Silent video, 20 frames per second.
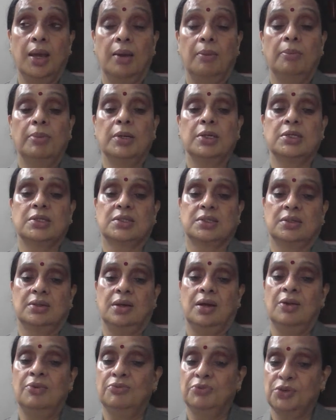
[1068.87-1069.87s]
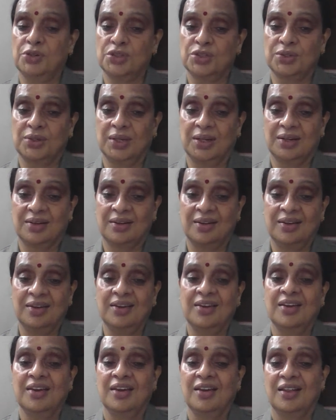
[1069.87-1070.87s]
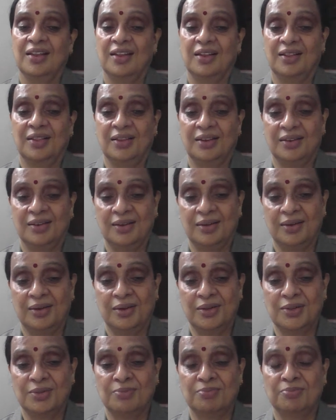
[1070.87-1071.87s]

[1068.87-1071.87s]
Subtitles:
but unfortunately, and the